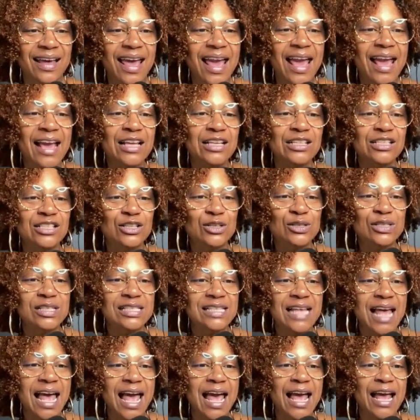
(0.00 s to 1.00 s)
Angel
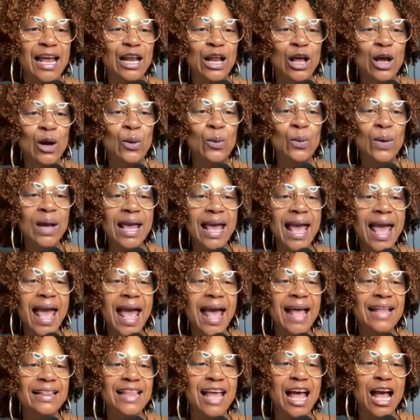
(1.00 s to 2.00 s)
said, we
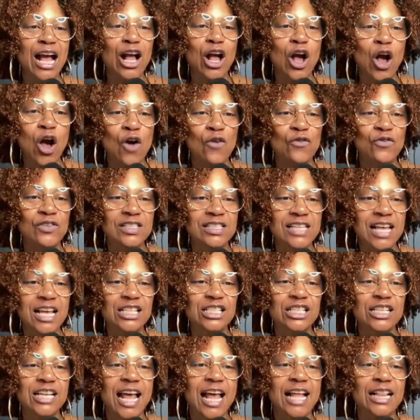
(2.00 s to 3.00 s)
had that
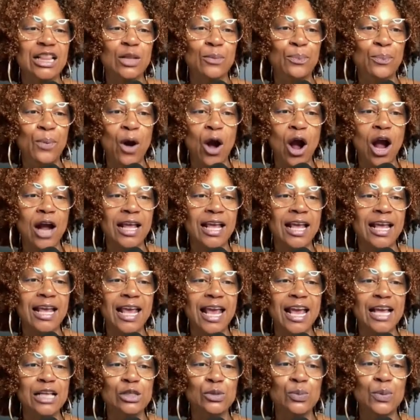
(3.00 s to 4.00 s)
conversation at the park in
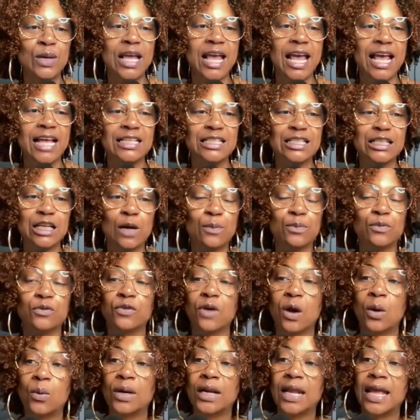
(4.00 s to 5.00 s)
case we ended up
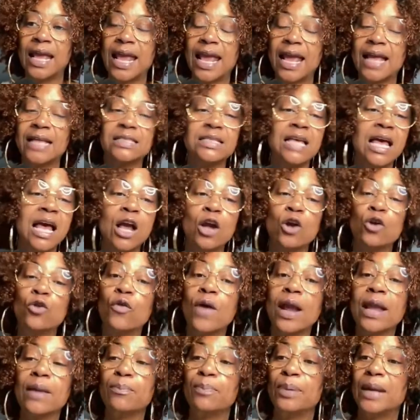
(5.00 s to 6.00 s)
throwing hands.
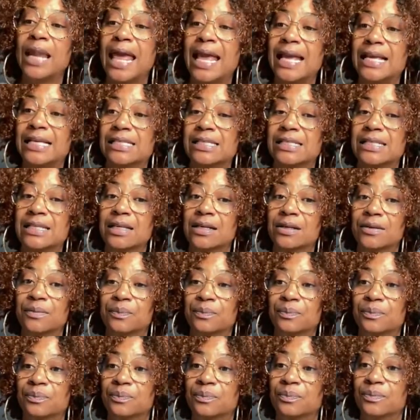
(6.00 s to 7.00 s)
Great place.
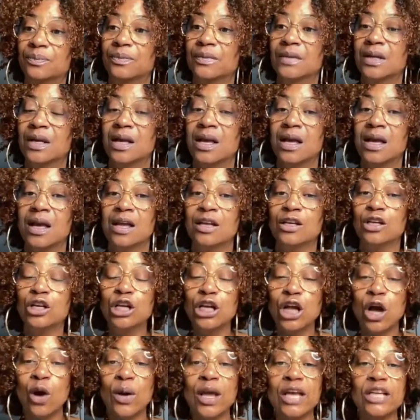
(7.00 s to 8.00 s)

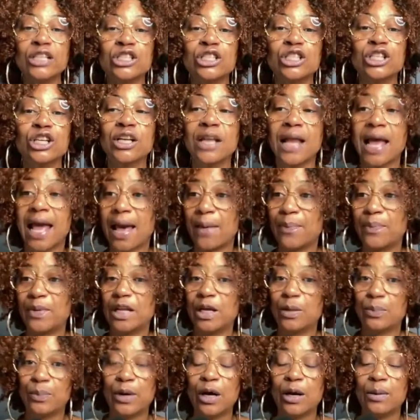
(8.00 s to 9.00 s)
You know, it should happen
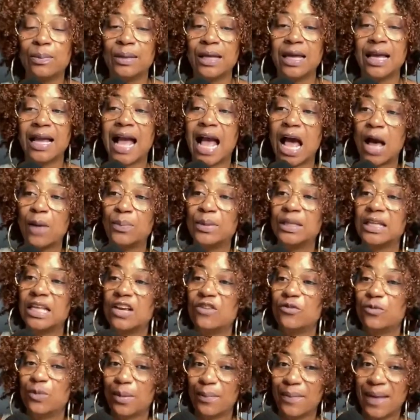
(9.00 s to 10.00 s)
in public. I
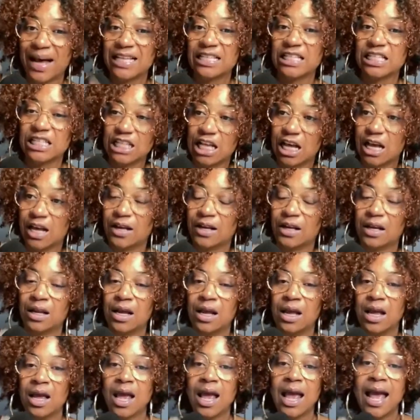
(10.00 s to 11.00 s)
believe when my
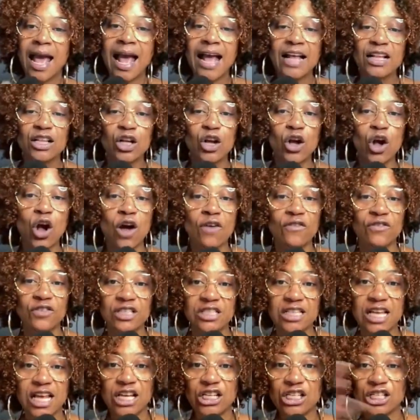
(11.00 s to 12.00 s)
son had the
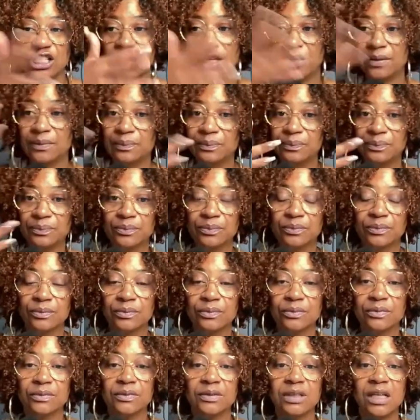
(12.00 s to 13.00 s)
conversation,
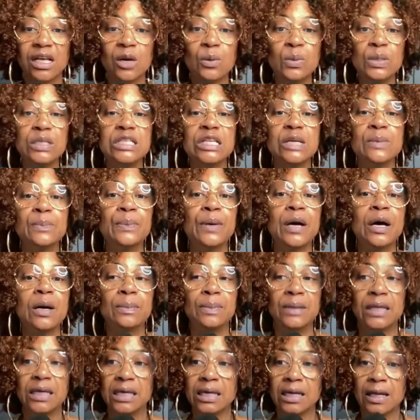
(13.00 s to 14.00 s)
it was in
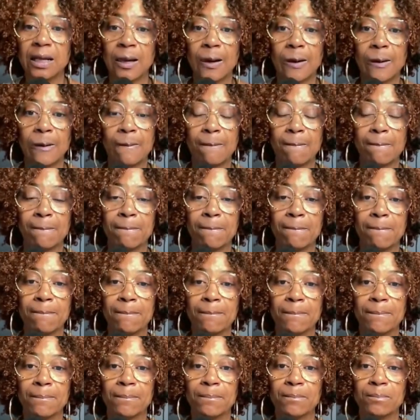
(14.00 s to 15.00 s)
public,
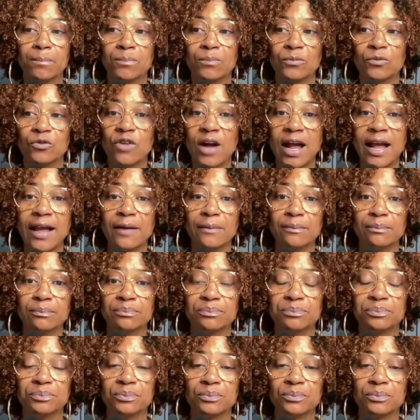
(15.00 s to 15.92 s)
right?